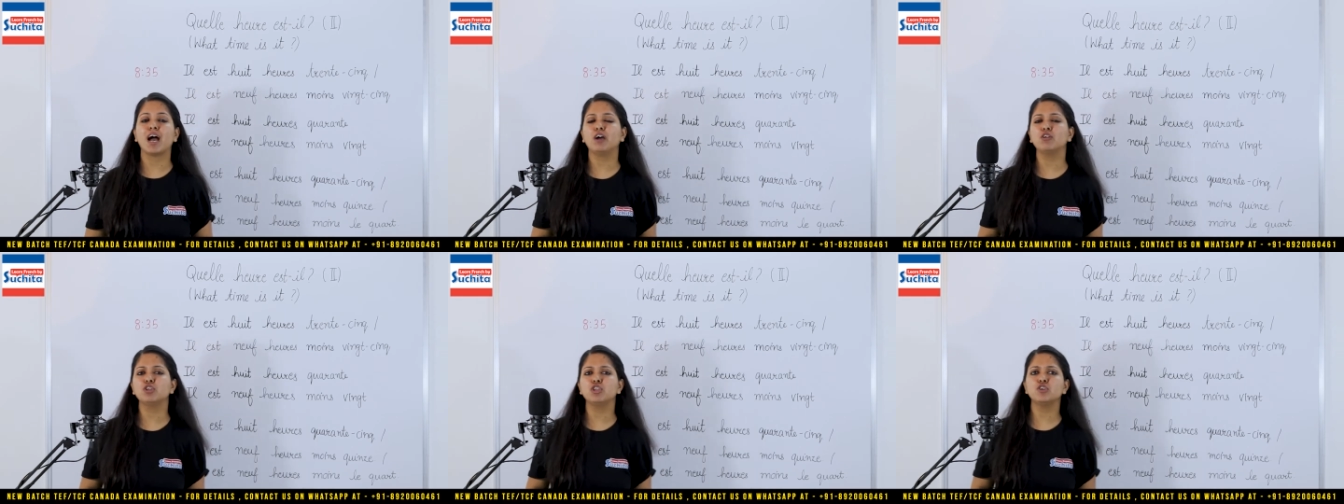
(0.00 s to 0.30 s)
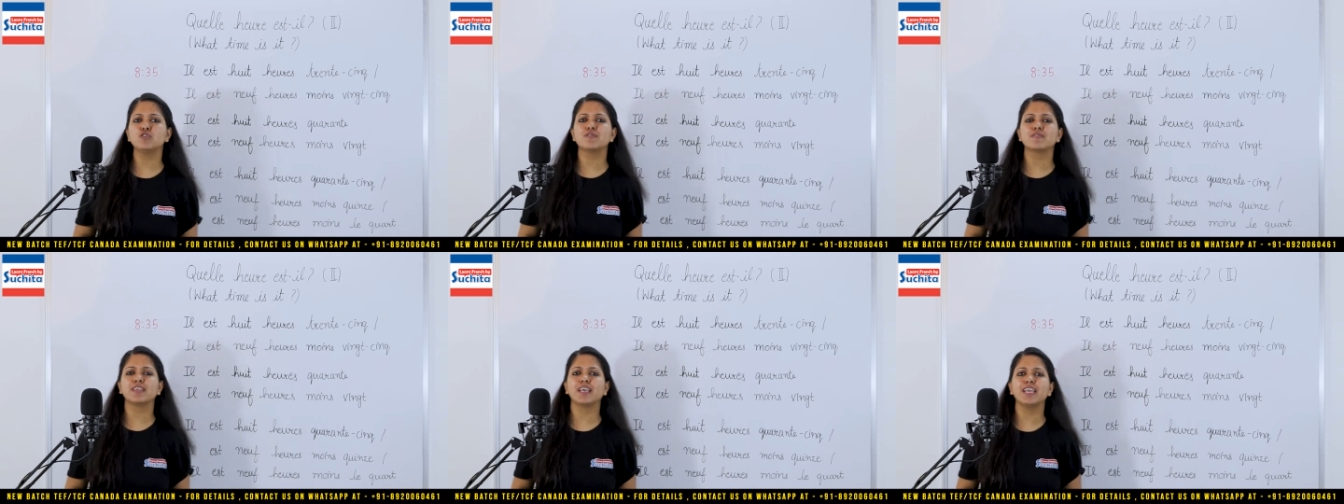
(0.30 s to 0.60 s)
How do
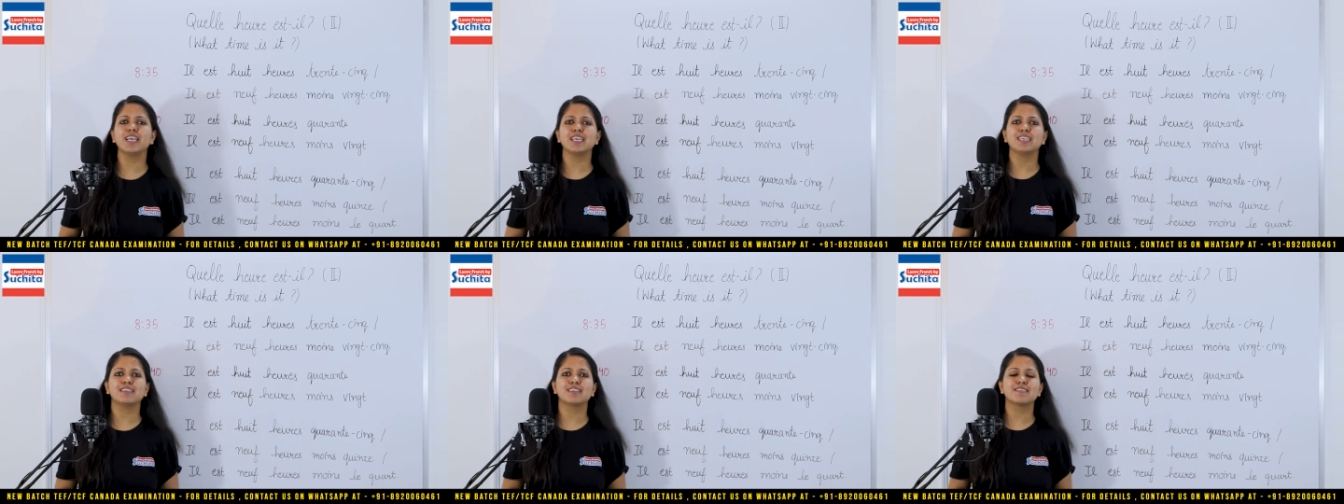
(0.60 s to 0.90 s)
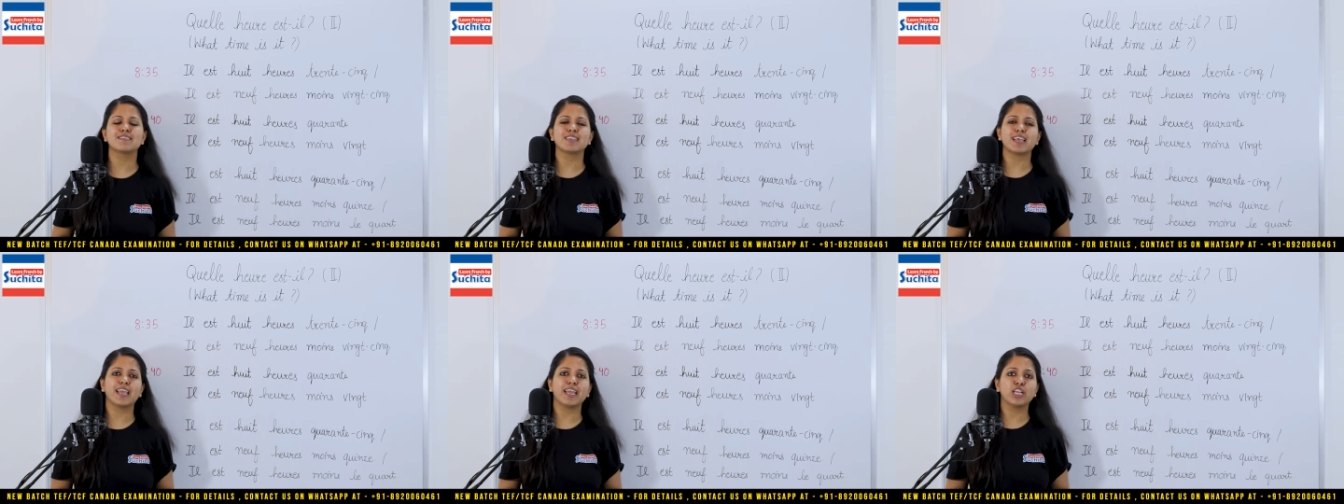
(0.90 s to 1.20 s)
you say it
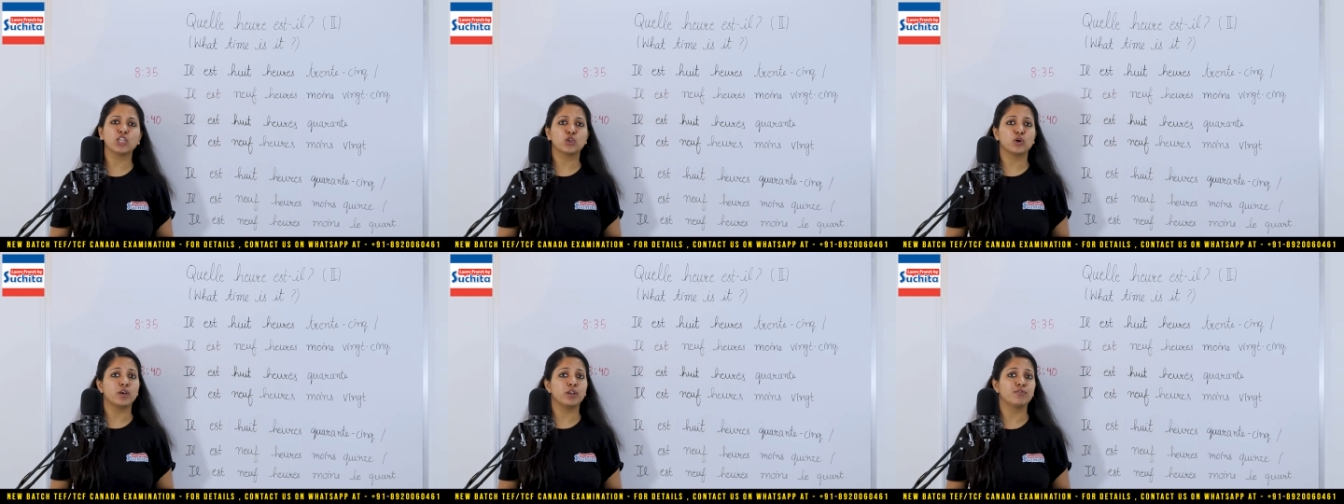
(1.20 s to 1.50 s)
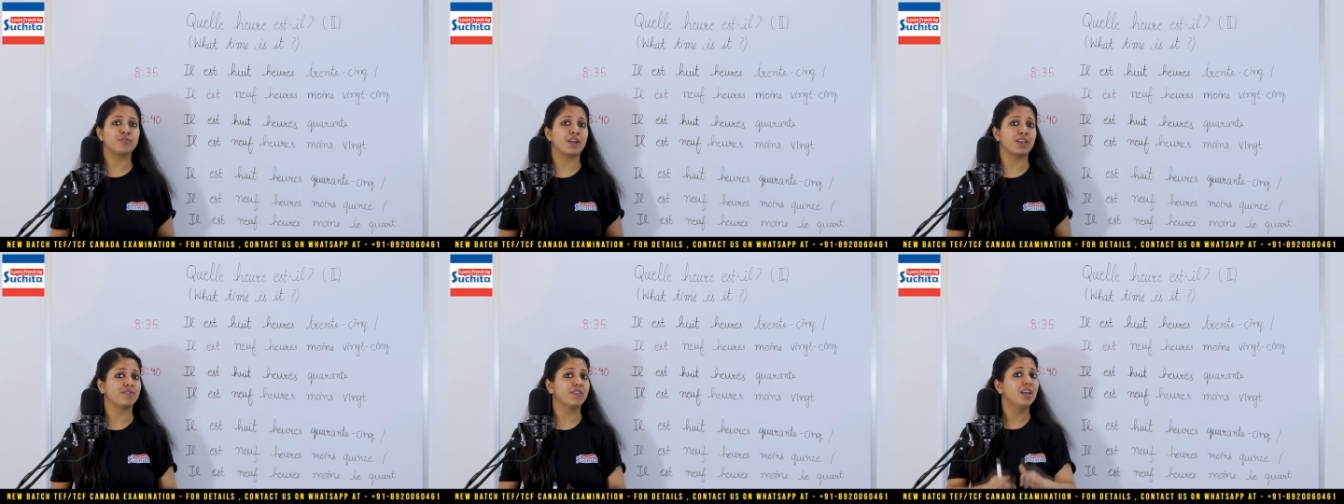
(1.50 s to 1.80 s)
is
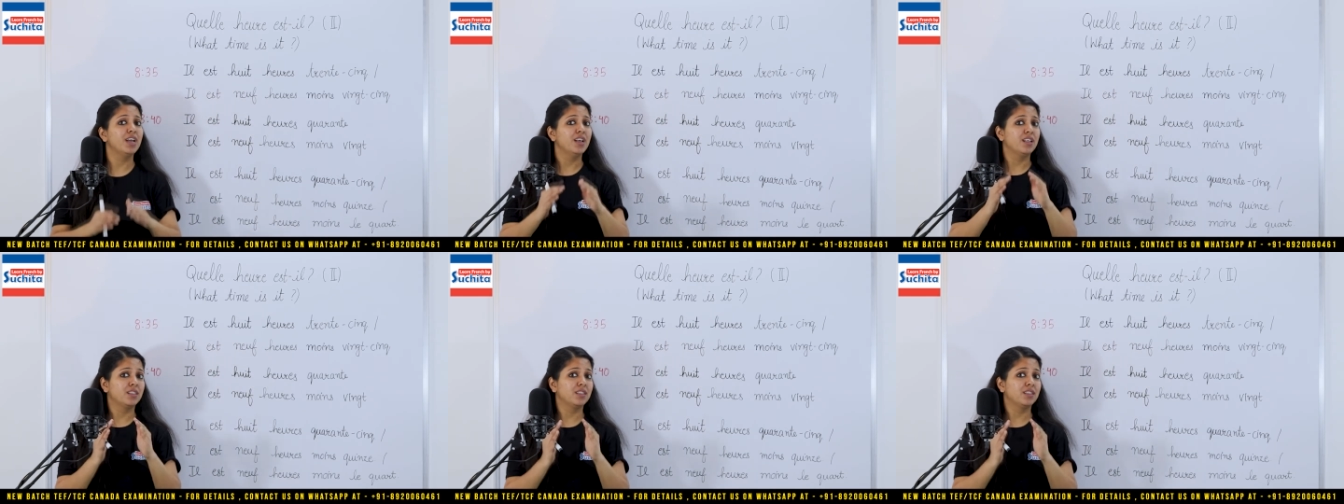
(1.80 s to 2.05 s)
8:35?